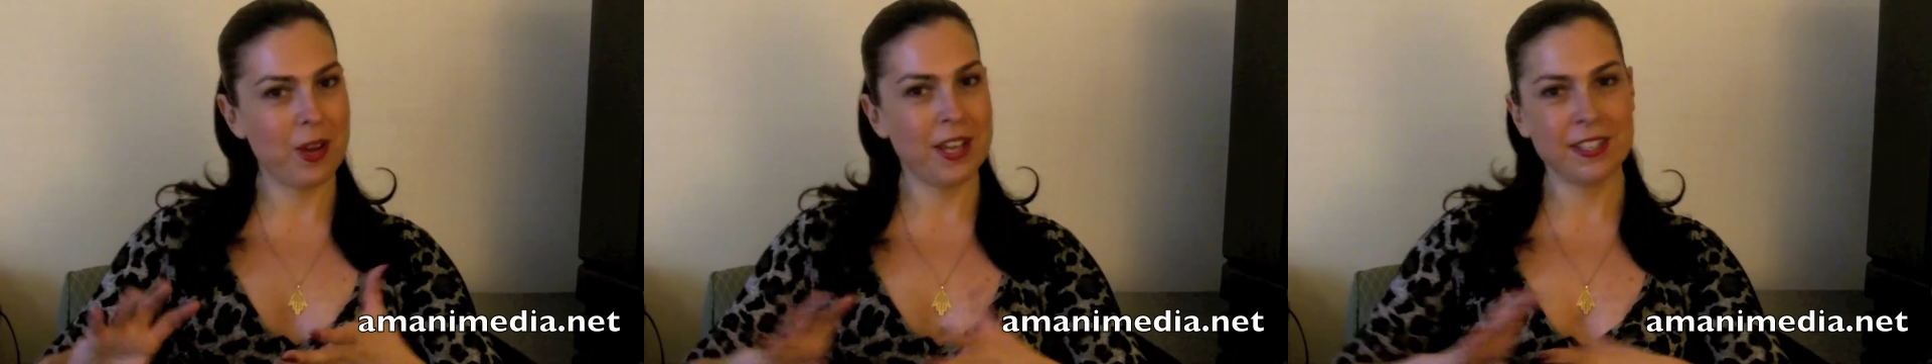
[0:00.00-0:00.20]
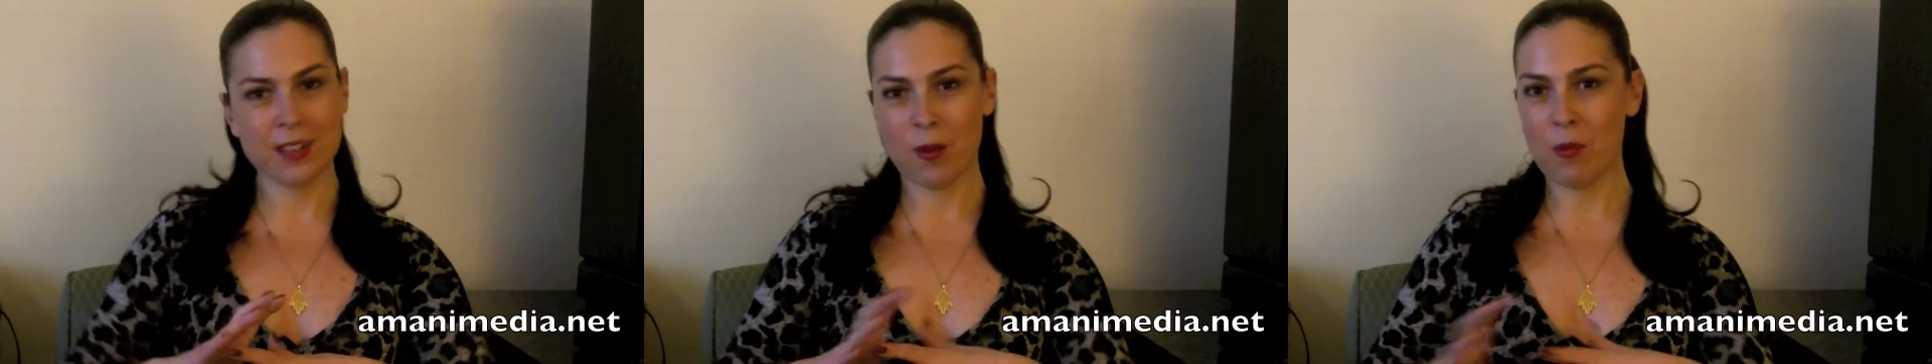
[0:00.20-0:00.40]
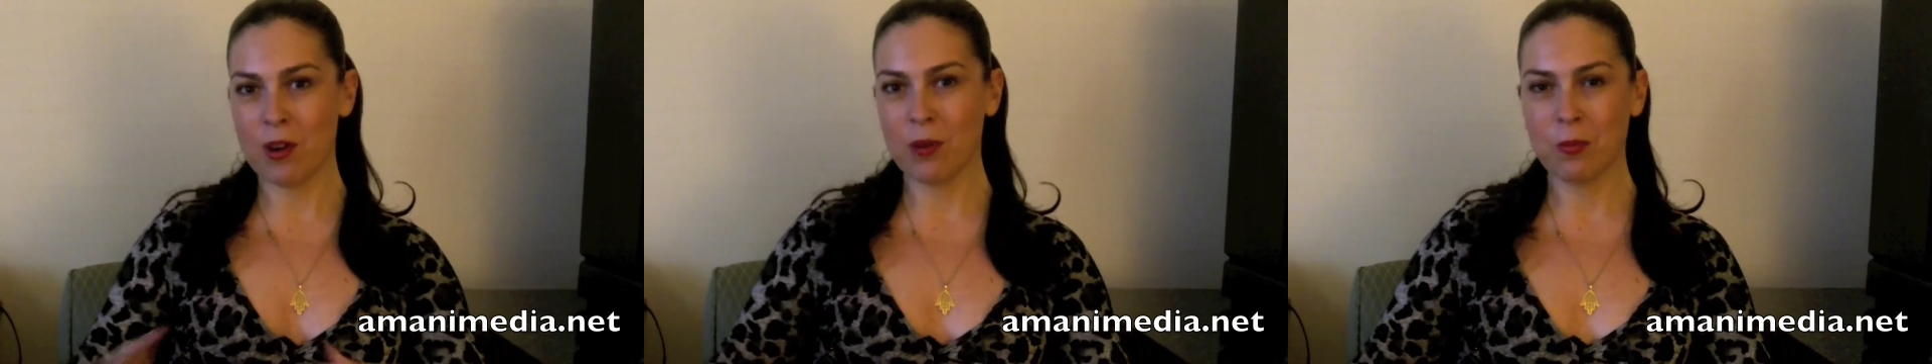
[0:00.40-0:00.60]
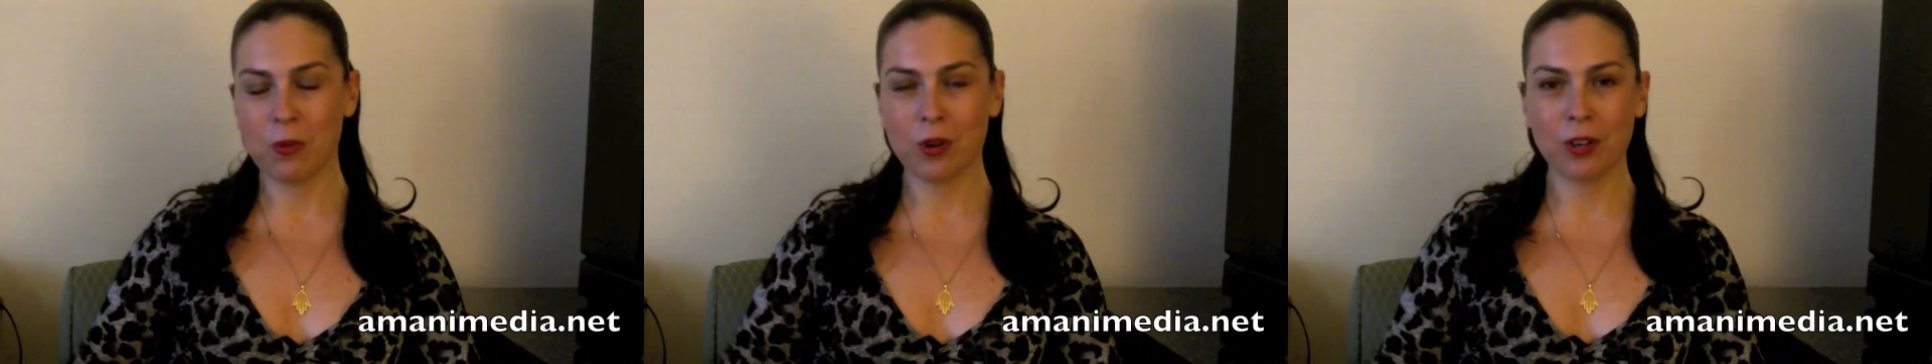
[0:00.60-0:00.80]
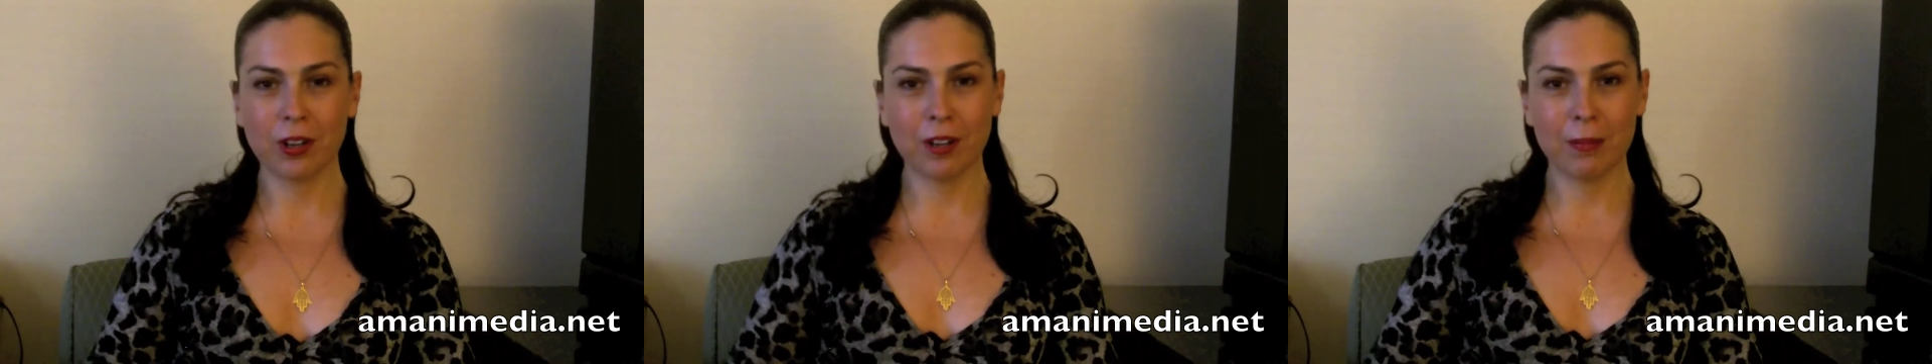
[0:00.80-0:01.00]
ways I want to
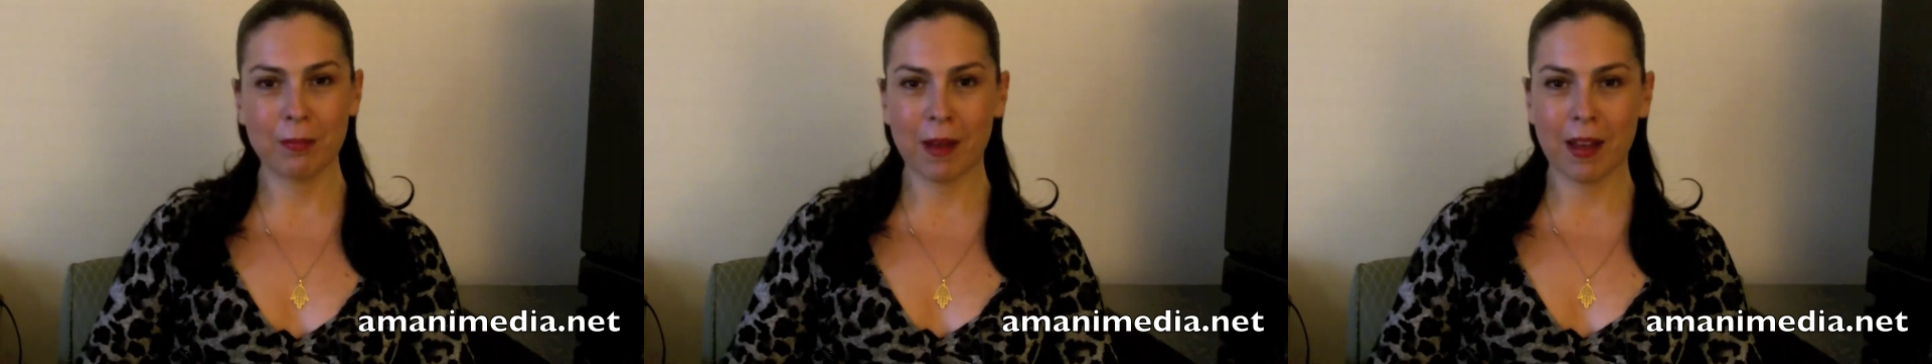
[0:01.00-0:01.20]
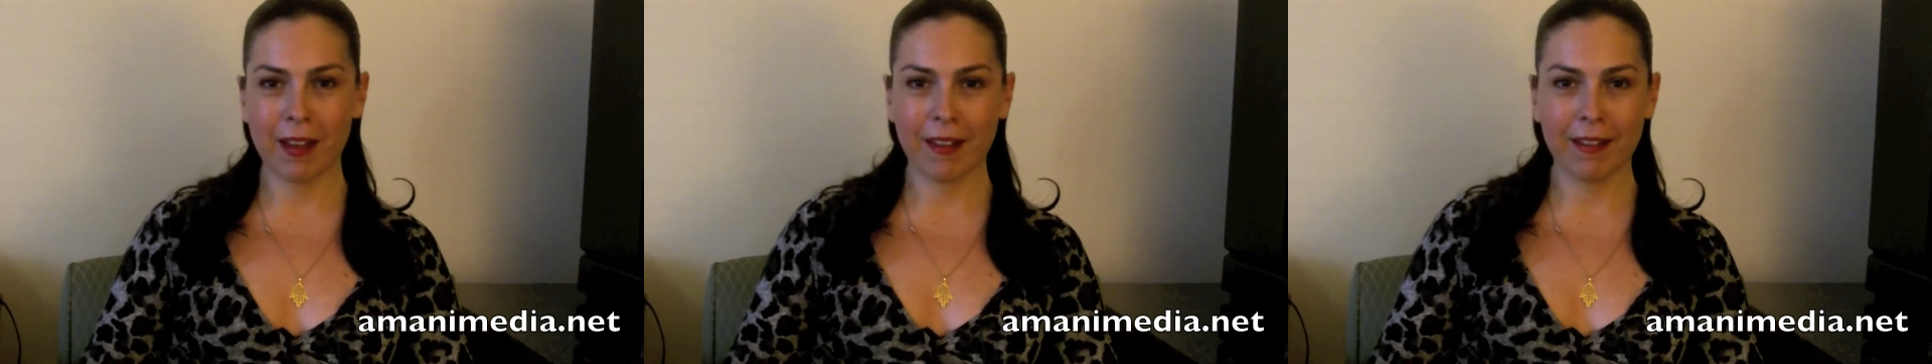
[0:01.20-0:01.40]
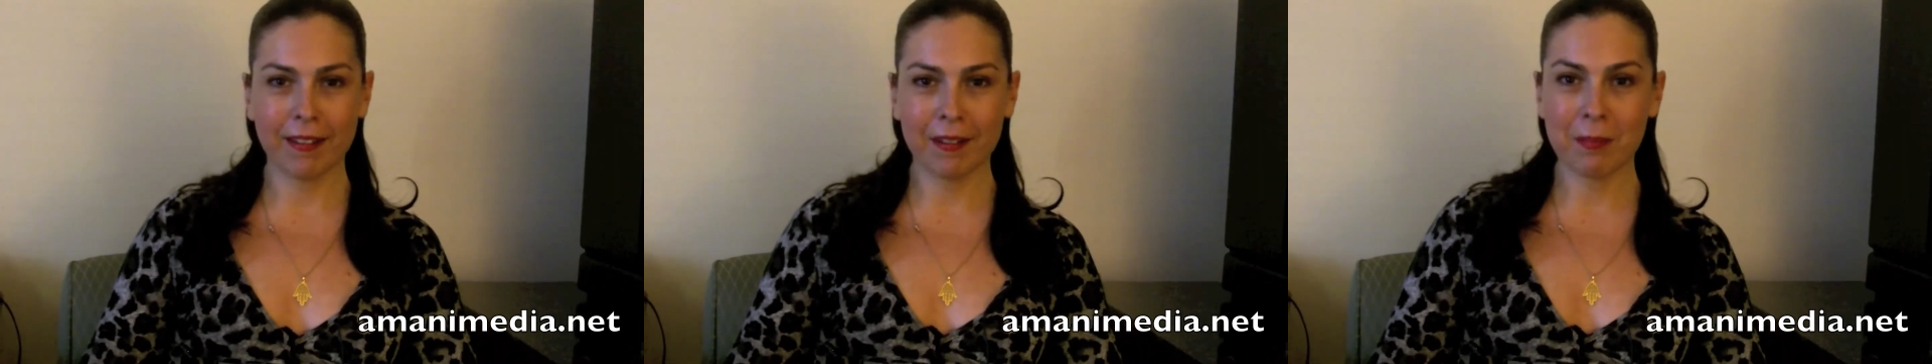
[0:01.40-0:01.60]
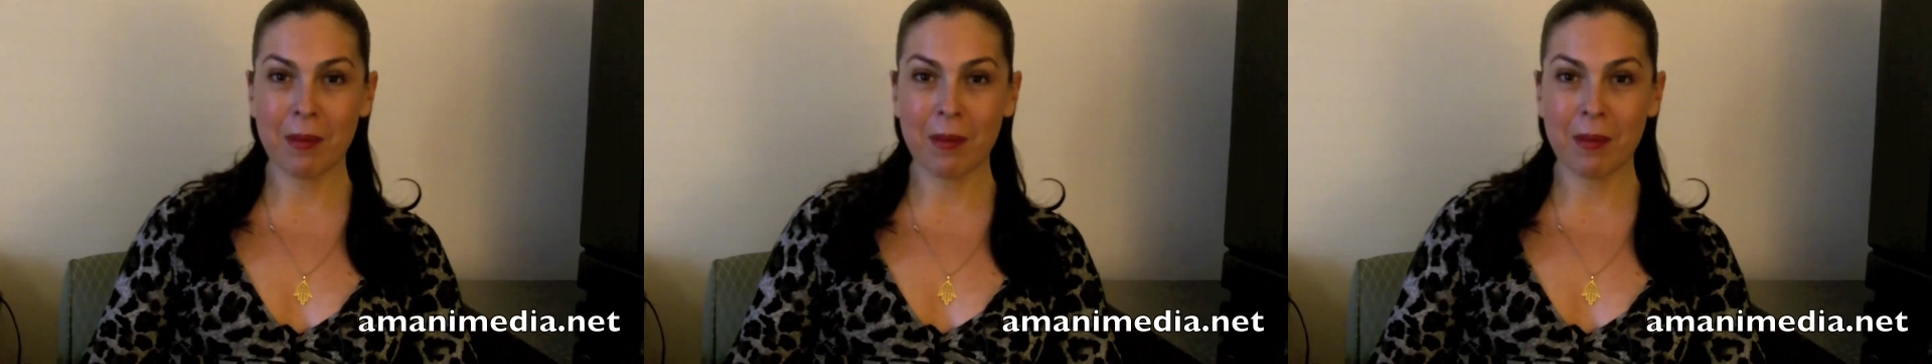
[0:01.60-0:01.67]
work my